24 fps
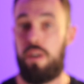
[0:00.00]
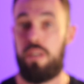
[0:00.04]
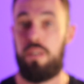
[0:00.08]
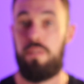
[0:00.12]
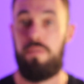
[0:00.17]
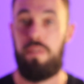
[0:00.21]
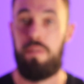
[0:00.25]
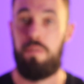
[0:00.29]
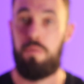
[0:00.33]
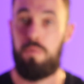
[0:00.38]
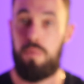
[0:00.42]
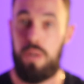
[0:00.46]
find
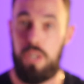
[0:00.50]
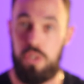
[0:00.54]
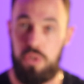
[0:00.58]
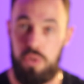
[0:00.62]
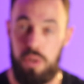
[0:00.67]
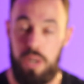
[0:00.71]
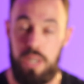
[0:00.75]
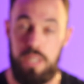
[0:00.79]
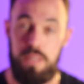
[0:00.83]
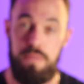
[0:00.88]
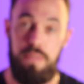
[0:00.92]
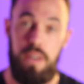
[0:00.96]
your favorite
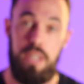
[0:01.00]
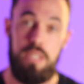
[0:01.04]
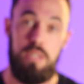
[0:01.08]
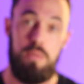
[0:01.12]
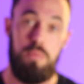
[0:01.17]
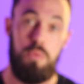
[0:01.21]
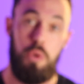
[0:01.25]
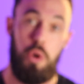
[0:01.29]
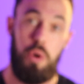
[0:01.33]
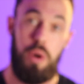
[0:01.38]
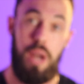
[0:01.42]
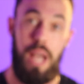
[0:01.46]
restaurants, find
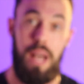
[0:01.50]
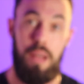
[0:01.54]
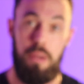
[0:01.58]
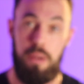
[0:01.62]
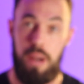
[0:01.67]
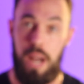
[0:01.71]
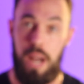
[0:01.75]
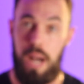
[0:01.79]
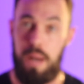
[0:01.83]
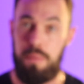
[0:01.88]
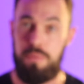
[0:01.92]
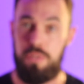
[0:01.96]
some low
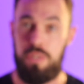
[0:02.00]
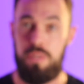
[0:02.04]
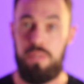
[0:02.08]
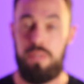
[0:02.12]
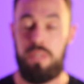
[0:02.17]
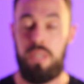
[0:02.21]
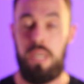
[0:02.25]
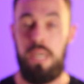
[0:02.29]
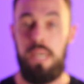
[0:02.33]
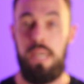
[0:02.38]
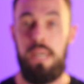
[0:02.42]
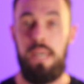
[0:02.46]
calorie
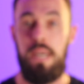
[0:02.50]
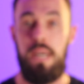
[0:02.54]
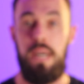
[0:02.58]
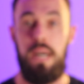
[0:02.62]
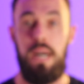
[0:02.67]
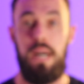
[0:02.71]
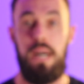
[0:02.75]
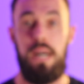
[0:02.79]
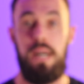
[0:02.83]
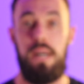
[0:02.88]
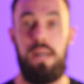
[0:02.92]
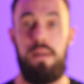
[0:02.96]
options.
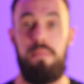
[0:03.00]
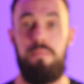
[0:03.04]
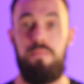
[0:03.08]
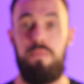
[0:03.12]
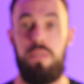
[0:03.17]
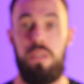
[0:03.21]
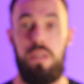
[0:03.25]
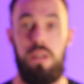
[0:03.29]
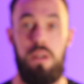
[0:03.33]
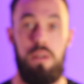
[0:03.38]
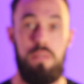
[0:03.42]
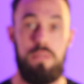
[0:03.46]
You
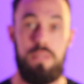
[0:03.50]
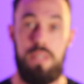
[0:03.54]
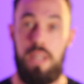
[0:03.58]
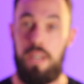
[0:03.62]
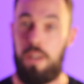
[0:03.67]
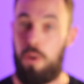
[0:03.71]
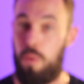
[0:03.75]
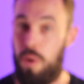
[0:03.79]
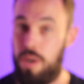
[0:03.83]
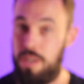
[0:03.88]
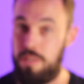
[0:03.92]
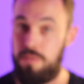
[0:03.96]
know, it's
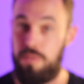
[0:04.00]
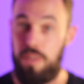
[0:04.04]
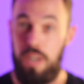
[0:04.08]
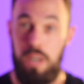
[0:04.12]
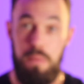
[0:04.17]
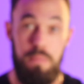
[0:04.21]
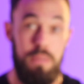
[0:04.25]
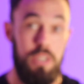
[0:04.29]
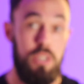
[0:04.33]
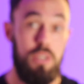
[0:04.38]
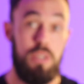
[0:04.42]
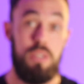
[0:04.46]
not quite as
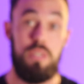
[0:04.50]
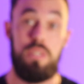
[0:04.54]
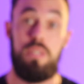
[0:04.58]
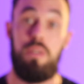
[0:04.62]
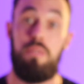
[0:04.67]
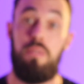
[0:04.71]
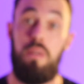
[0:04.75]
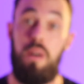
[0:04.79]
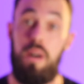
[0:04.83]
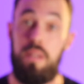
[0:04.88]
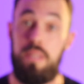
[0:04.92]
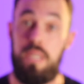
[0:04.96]
fun, but you can
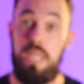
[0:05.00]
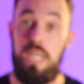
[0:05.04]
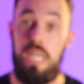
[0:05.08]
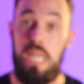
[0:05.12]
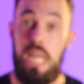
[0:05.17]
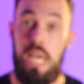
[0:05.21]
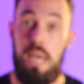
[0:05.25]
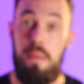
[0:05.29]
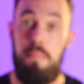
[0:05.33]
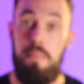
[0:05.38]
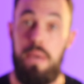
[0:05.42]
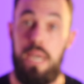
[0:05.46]
still go out to
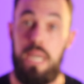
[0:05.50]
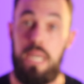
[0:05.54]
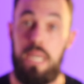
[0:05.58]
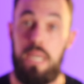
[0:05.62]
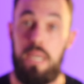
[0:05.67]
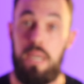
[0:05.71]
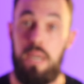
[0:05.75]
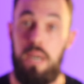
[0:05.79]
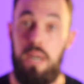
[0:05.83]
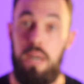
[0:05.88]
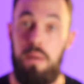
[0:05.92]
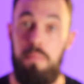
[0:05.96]
eat and
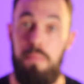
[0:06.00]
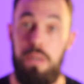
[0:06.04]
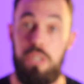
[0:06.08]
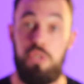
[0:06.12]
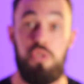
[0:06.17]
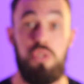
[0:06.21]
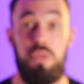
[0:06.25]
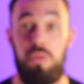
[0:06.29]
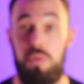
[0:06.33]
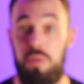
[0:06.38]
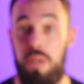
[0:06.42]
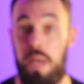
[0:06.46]
make,
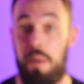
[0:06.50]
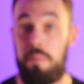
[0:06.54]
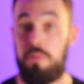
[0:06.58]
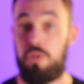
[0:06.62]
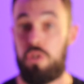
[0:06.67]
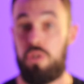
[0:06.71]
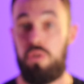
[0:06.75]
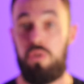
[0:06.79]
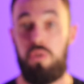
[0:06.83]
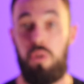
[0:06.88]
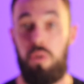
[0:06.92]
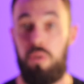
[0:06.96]
basically do
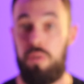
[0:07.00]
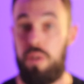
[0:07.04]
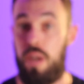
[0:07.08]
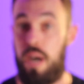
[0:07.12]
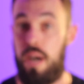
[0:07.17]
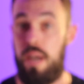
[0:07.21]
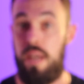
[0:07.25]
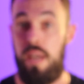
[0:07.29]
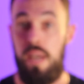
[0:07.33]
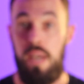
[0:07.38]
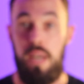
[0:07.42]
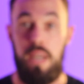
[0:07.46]
damage control and
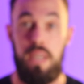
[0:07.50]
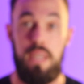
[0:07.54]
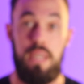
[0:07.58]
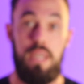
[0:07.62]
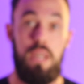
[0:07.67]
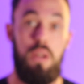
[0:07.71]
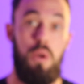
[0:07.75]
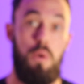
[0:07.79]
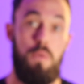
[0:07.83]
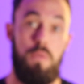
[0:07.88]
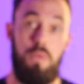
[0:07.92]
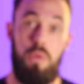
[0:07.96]
not
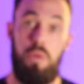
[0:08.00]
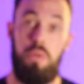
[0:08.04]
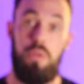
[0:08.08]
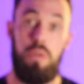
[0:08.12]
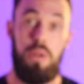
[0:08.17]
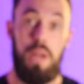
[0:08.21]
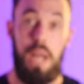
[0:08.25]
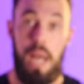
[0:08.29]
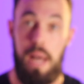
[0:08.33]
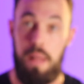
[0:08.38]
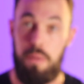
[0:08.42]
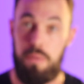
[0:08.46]
get over on
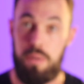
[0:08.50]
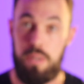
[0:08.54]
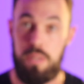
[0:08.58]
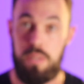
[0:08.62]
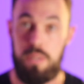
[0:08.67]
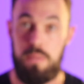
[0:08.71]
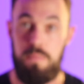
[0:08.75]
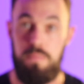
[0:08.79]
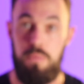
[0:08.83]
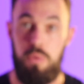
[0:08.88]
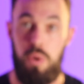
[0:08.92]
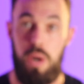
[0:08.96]
your
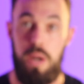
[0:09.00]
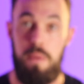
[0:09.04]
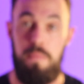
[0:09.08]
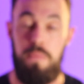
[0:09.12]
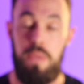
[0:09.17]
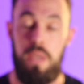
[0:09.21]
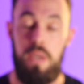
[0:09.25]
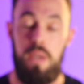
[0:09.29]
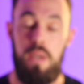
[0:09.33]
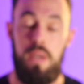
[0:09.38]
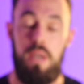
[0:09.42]
calories, right?